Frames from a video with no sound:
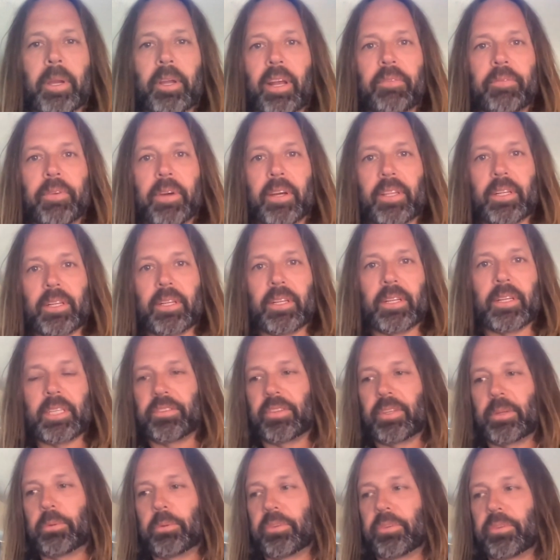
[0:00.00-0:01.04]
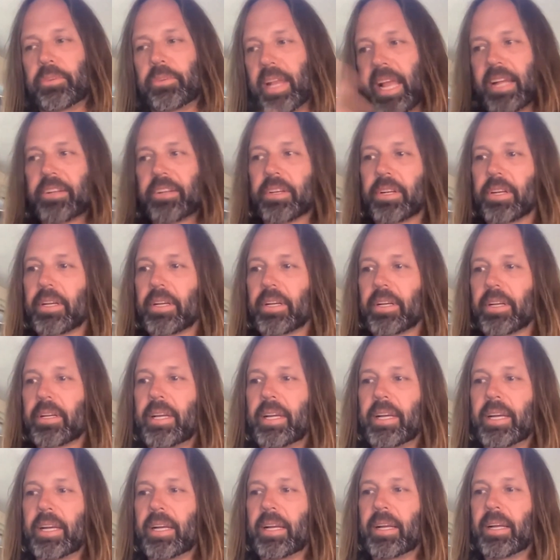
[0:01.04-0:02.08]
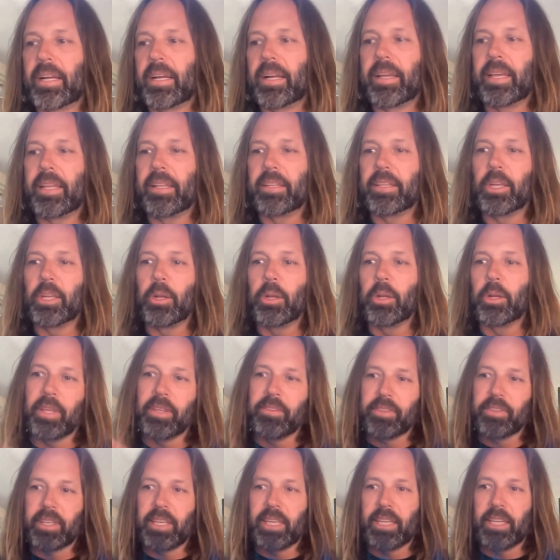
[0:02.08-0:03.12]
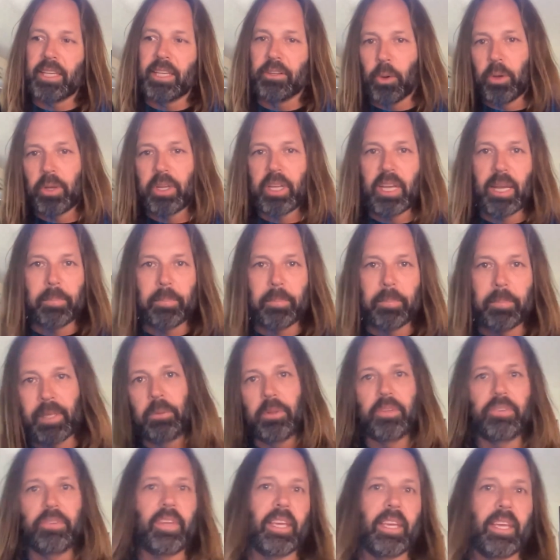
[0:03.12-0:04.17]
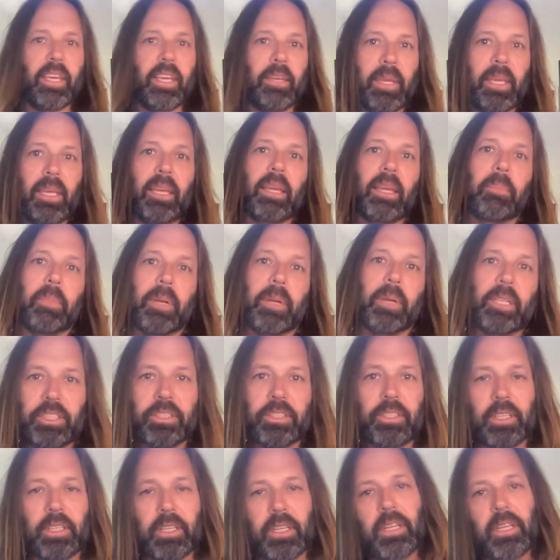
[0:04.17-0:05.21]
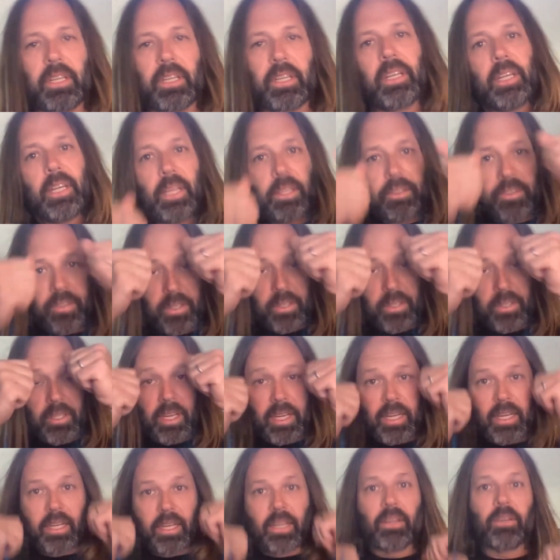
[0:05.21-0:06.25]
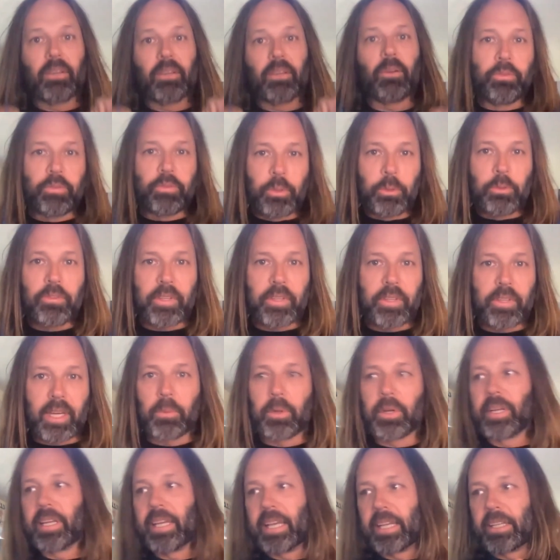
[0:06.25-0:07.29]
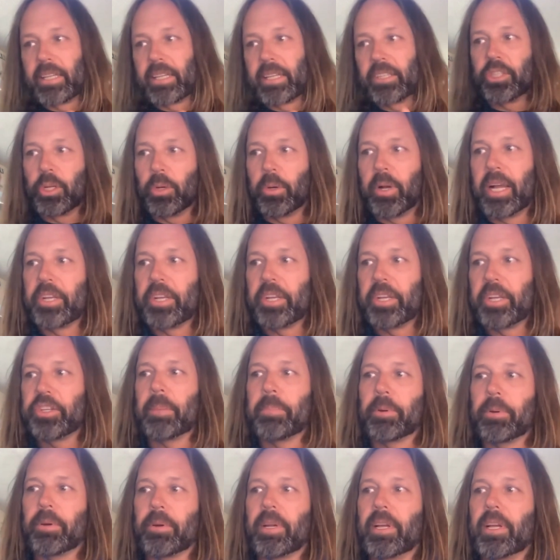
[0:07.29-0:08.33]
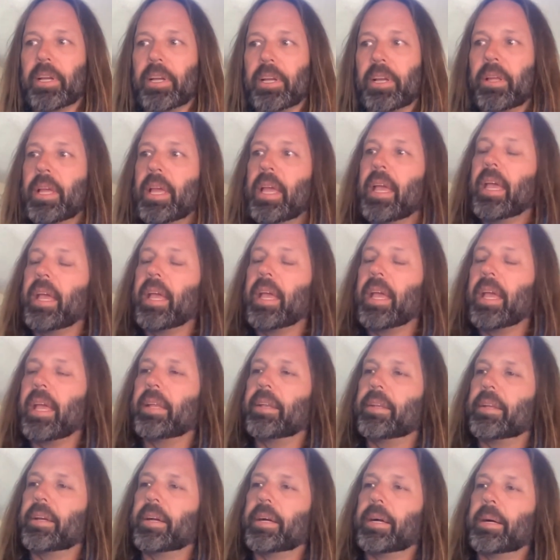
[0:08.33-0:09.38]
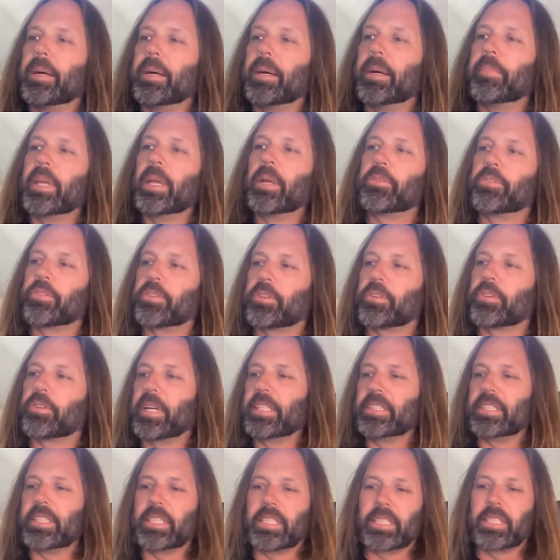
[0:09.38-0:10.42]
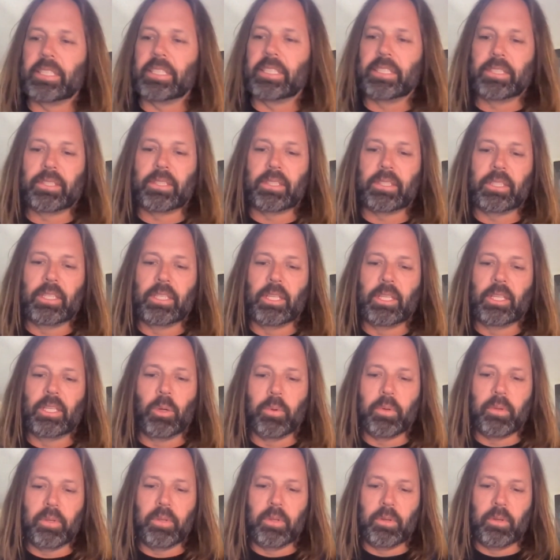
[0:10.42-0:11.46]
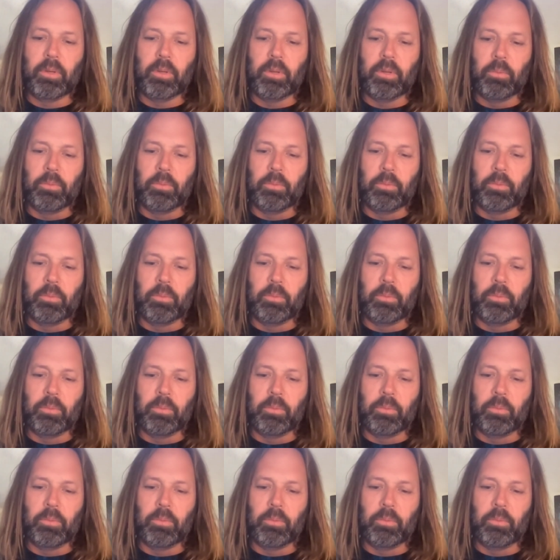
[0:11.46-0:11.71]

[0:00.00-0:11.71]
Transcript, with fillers: with my grandfather because he was an actor. Uh, and, you know, as, as, a kid growing up, he would take me and my sister to uh, Old Tucson where he had his show High Chaparral. And um, it's crazy because, you know,